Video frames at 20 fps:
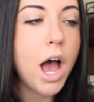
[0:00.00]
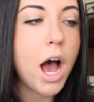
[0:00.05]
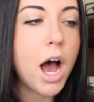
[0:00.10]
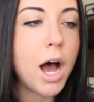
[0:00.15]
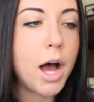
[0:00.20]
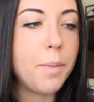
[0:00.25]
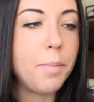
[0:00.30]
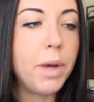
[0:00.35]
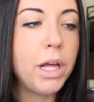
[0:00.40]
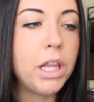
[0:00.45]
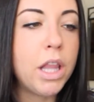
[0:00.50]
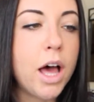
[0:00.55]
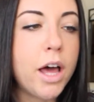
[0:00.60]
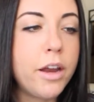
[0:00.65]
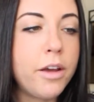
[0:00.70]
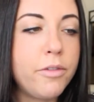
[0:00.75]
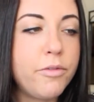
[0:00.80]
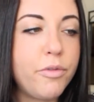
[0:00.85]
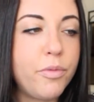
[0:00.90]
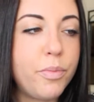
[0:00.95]
A lot
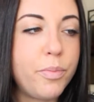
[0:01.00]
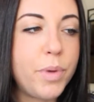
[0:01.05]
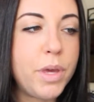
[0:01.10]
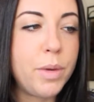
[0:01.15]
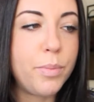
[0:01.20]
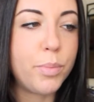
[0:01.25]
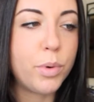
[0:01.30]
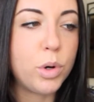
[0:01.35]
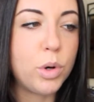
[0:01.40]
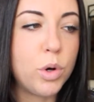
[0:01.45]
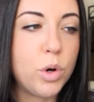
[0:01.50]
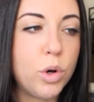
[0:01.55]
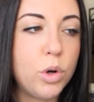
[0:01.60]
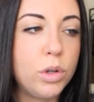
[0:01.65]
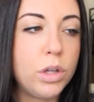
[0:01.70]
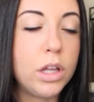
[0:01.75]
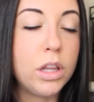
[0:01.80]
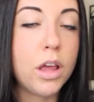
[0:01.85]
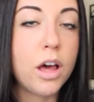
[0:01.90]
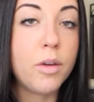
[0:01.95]
of
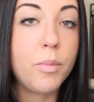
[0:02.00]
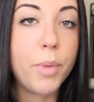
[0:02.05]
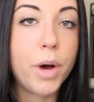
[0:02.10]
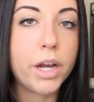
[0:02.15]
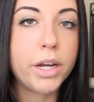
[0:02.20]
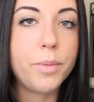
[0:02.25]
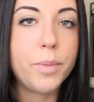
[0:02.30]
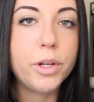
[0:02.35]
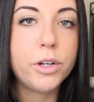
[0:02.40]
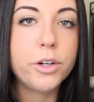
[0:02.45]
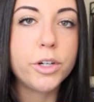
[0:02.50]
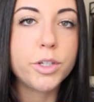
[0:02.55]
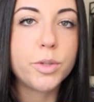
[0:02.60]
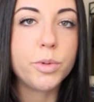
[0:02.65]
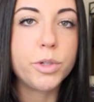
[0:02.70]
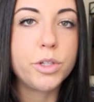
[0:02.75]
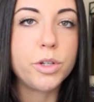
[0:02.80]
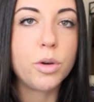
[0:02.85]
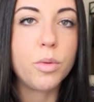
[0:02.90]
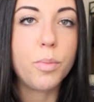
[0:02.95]
bodybuilders
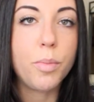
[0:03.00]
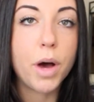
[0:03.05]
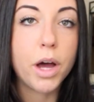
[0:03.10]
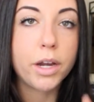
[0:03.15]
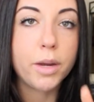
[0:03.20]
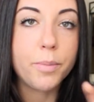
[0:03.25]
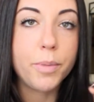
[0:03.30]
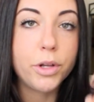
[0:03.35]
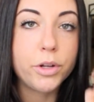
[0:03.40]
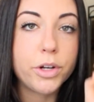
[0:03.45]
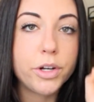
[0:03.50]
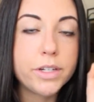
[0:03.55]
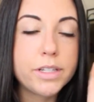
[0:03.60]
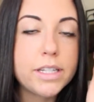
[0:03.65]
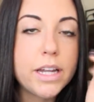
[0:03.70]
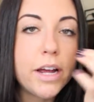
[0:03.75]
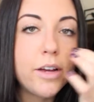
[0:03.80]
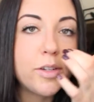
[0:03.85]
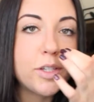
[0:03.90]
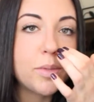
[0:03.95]
will do a bodybuilder
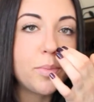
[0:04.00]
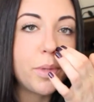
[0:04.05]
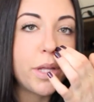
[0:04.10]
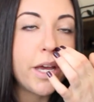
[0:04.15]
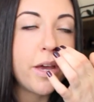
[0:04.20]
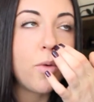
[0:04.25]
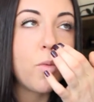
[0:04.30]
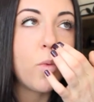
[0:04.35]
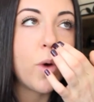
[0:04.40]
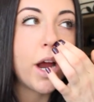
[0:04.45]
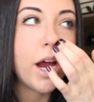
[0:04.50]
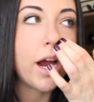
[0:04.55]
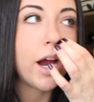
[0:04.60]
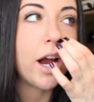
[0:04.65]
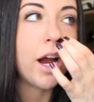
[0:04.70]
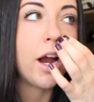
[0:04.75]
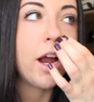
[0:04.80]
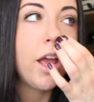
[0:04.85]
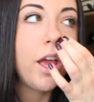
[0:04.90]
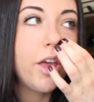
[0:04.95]
style split
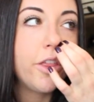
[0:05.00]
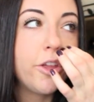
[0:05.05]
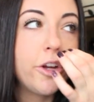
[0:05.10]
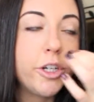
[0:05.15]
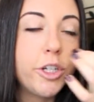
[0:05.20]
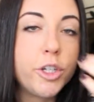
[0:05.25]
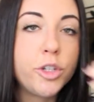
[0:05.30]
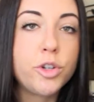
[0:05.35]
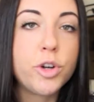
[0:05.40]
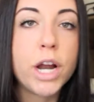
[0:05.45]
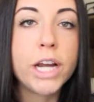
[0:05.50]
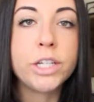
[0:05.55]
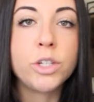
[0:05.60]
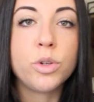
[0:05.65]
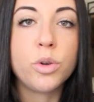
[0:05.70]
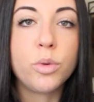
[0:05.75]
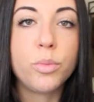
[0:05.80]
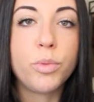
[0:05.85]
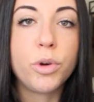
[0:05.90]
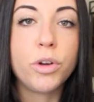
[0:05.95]
where they're just trying
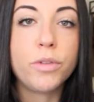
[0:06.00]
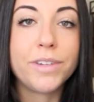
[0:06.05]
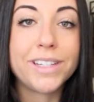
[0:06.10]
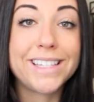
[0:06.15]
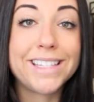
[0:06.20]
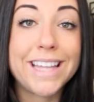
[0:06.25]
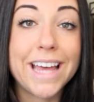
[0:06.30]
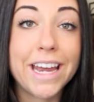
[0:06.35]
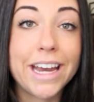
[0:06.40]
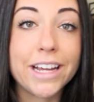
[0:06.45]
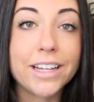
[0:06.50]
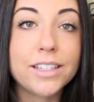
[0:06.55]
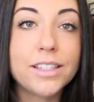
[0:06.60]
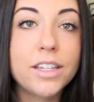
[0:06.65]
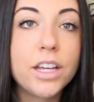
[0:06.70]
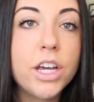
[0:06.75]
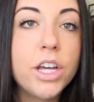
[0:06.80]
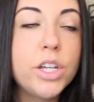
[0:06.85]
to improve aesthetics.